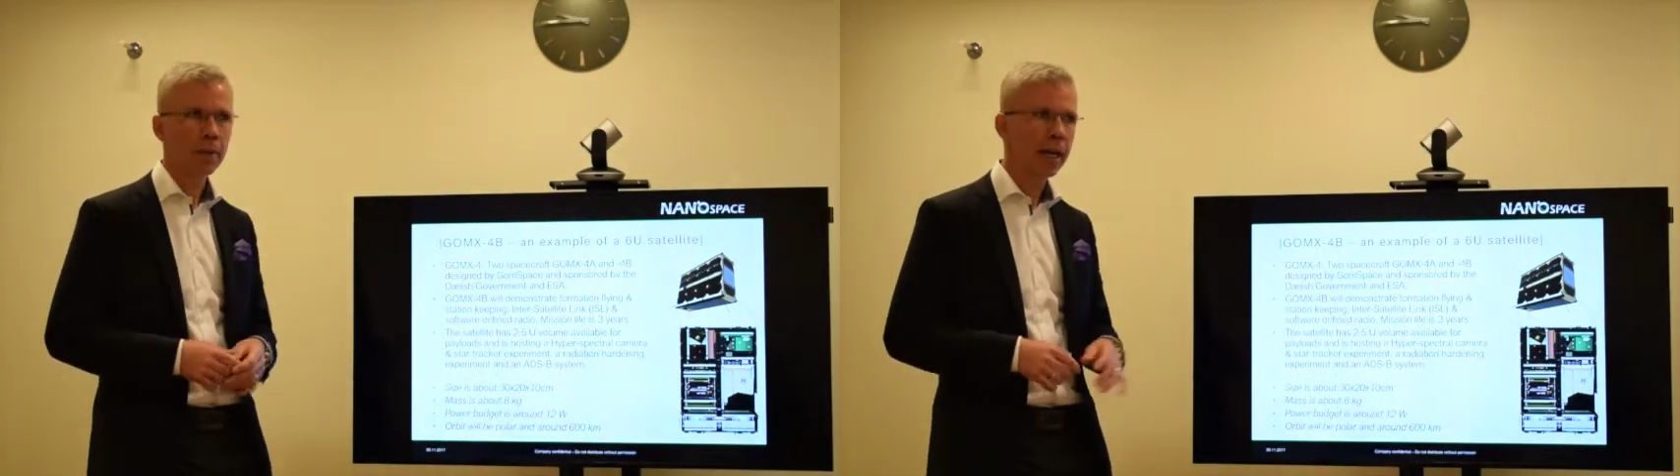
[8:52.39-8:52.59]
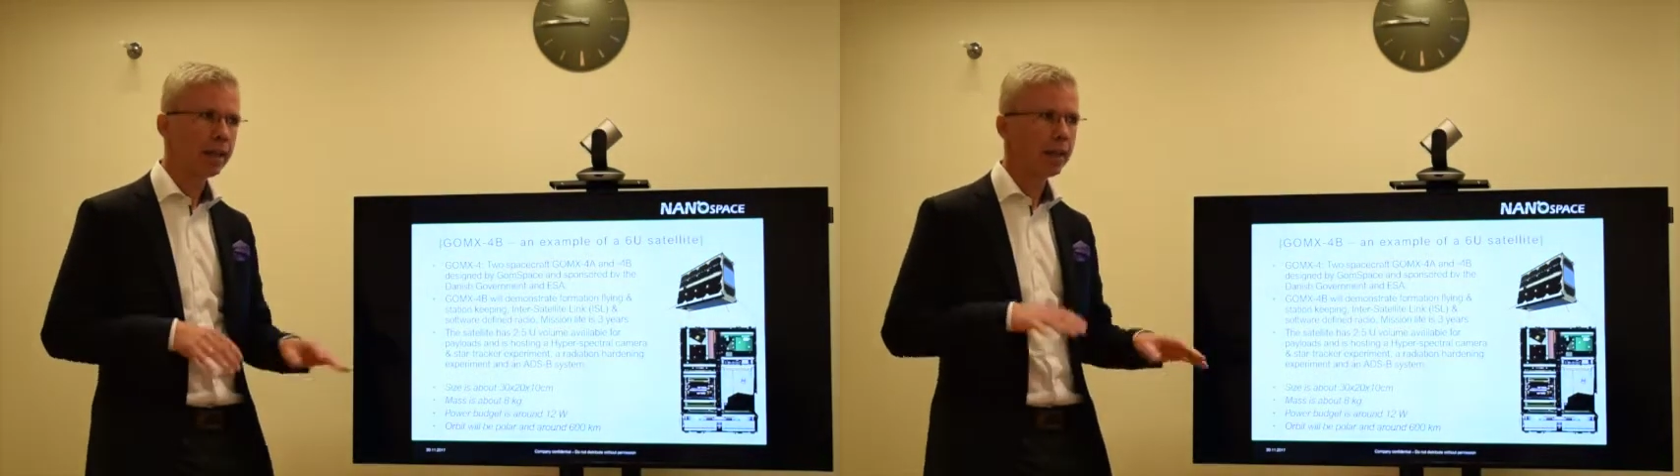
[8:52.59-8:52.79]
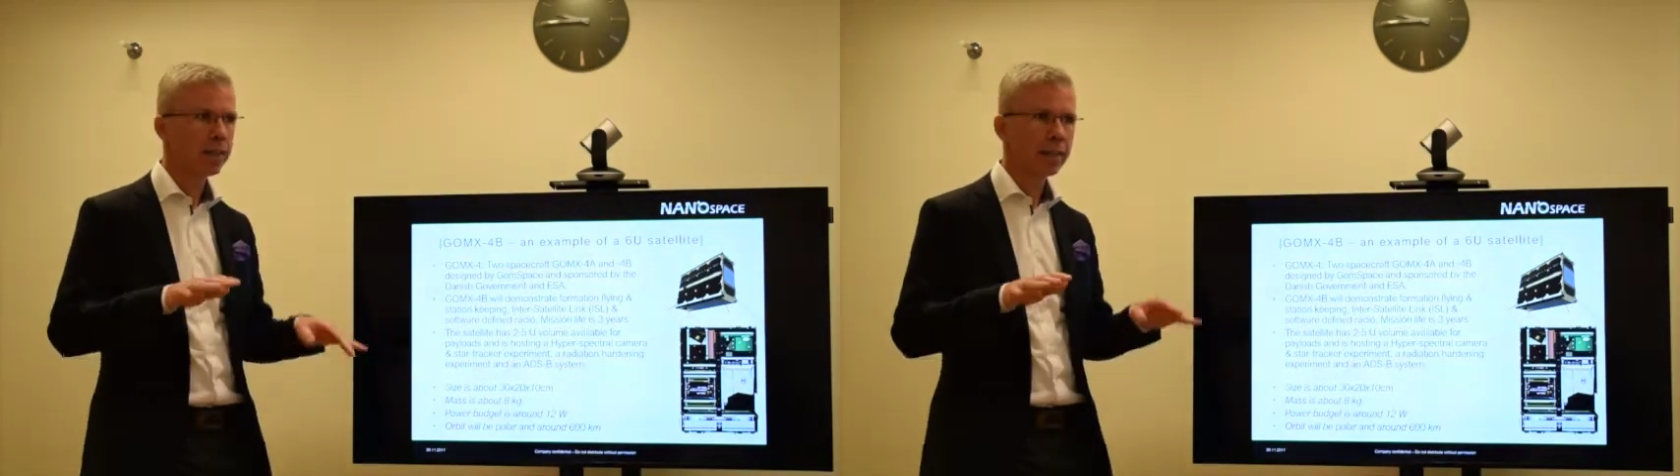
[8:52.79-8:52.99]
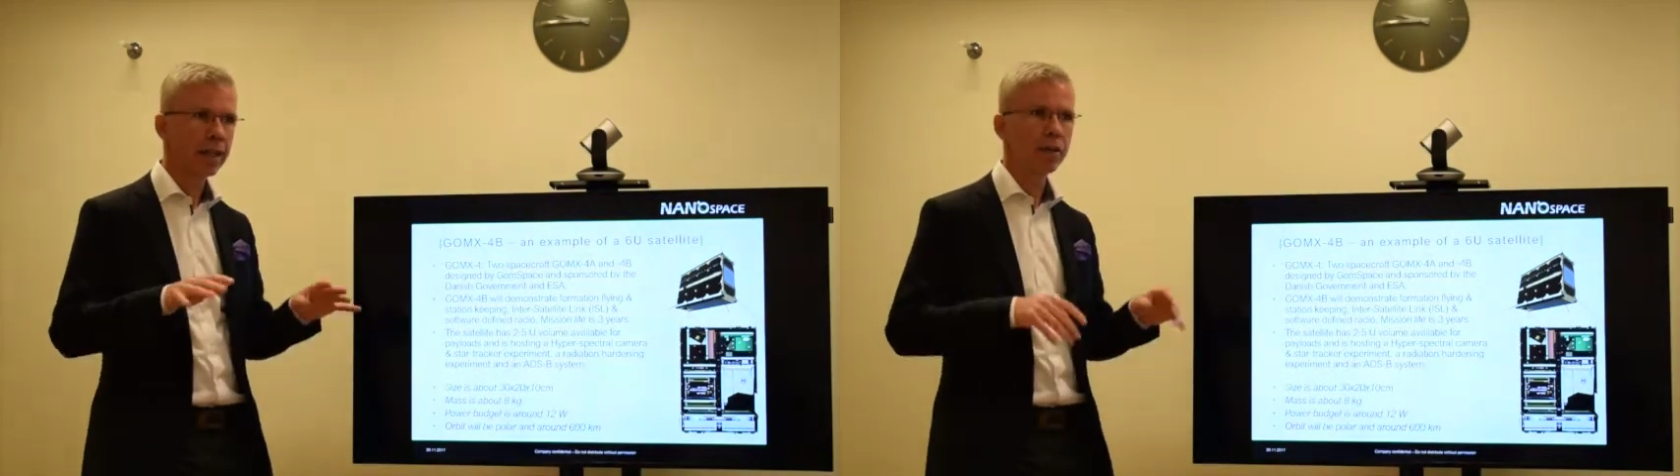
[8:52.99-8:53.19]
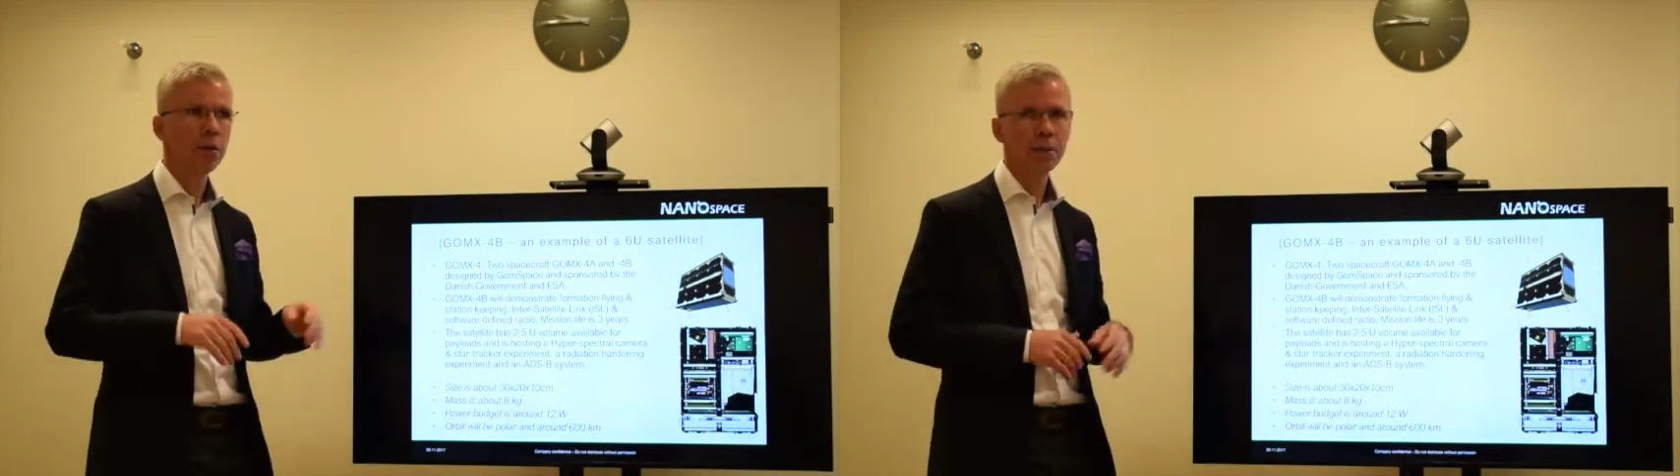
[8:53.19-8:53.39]
panels
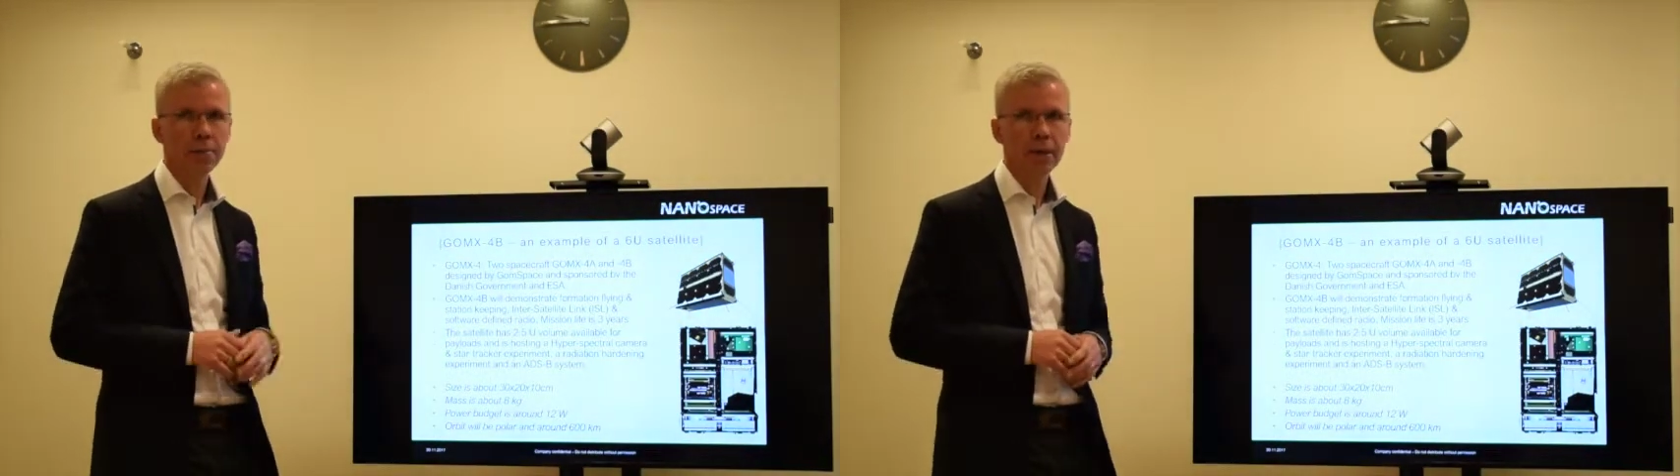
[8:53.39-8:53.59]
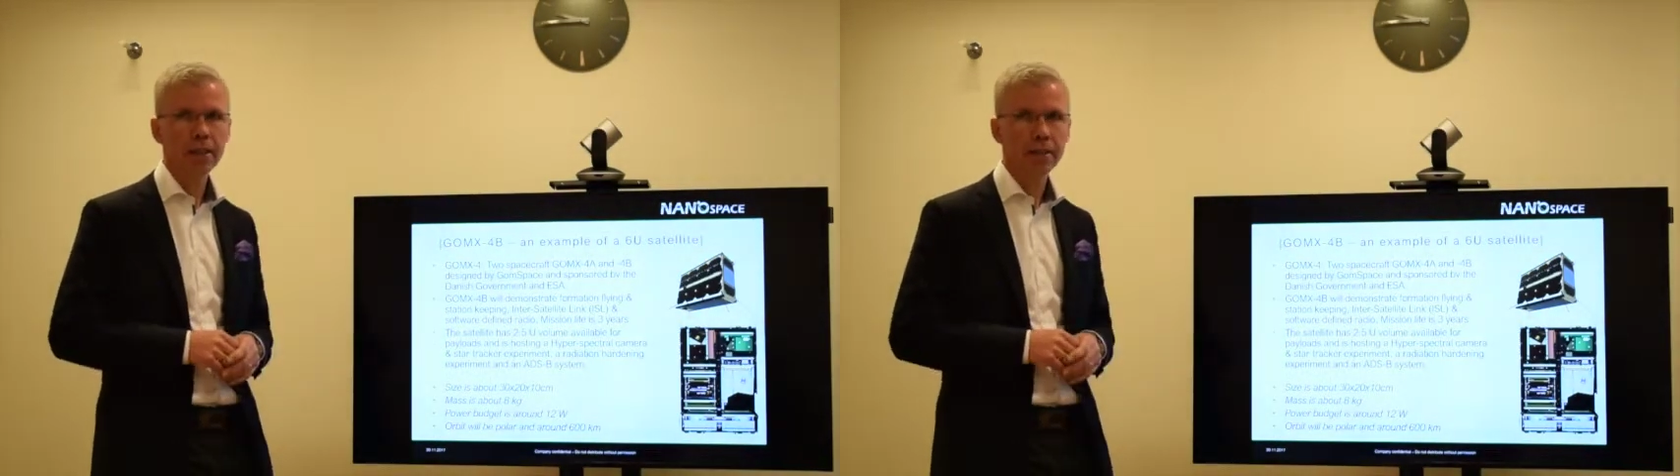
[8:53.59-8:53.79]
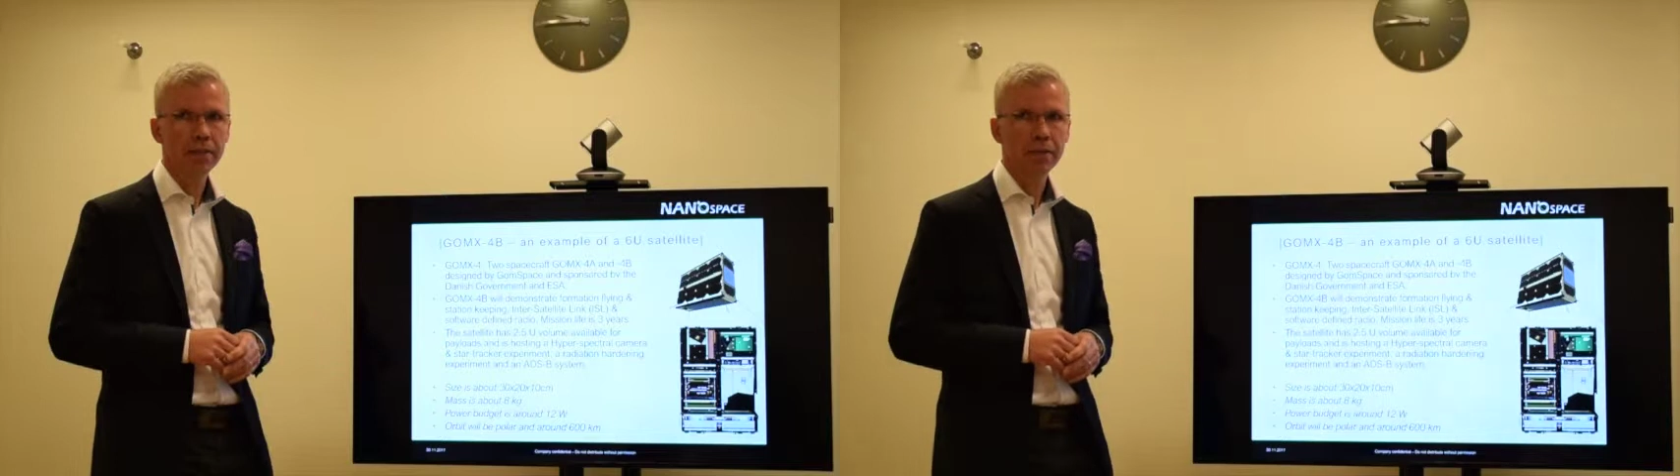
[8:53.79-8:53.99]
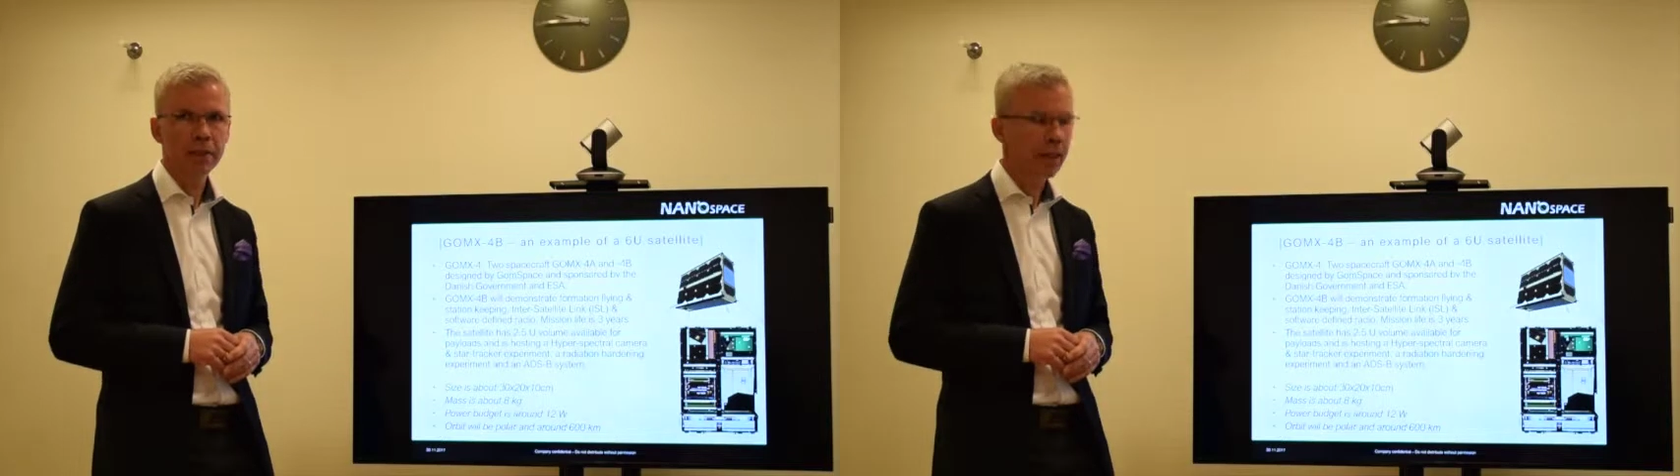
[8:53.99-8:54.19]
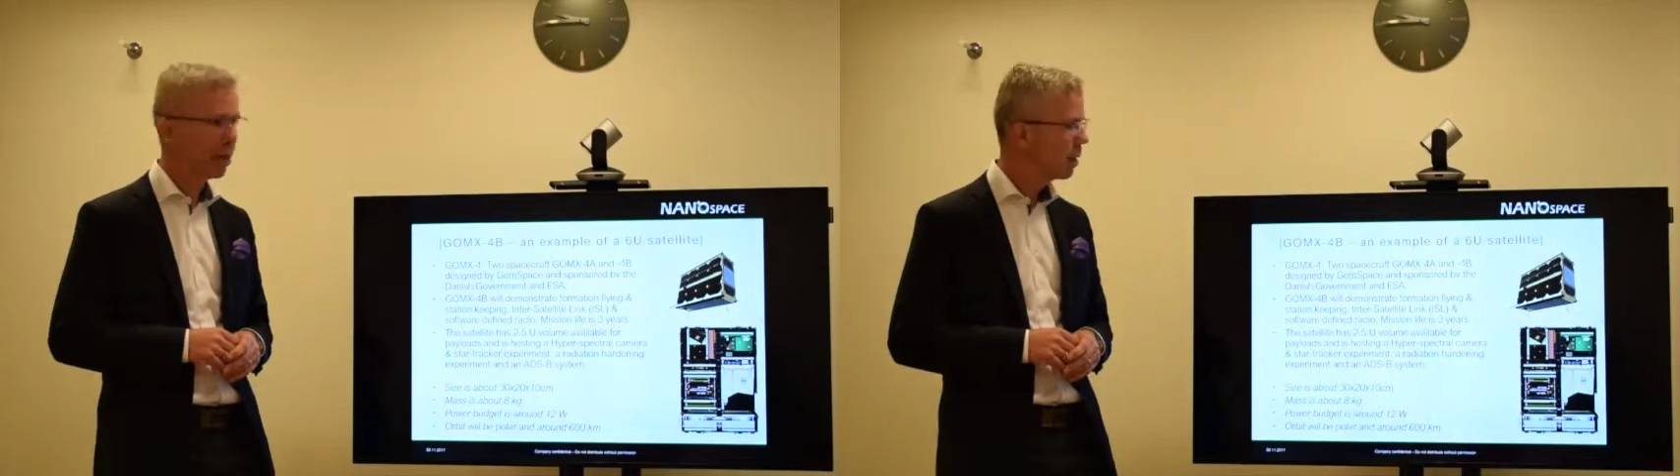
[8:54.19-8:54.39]
and optimize it for
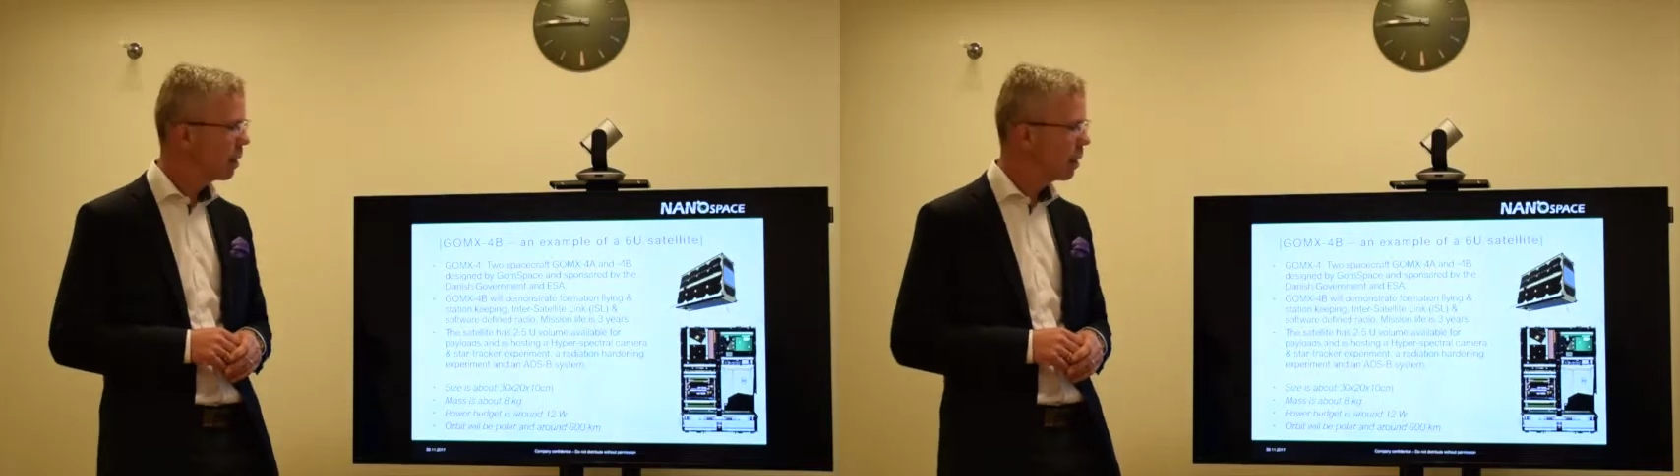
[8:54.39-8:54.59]
that.